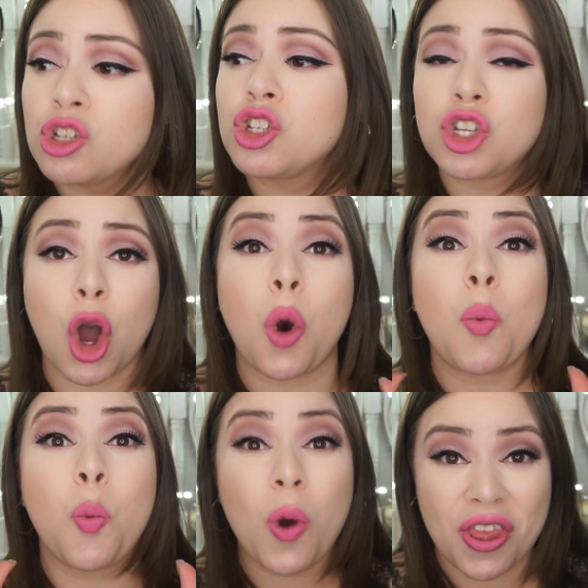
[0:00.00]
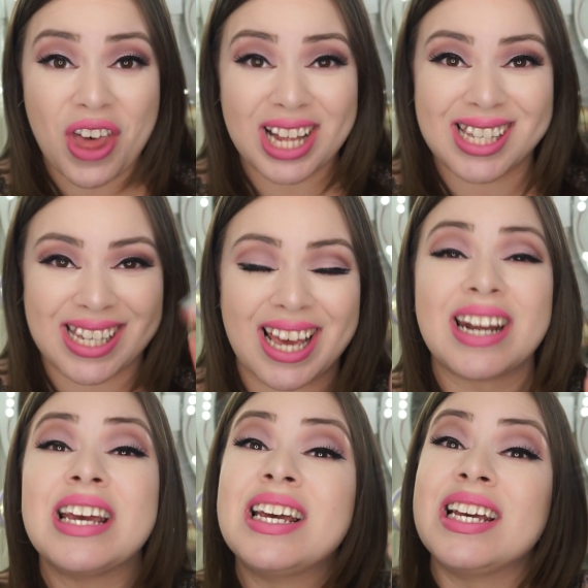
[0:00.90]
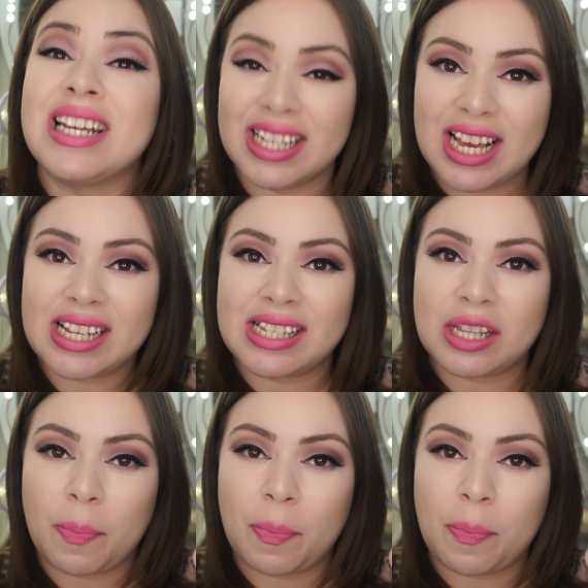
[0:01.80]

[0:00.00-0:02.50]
So with that said, yes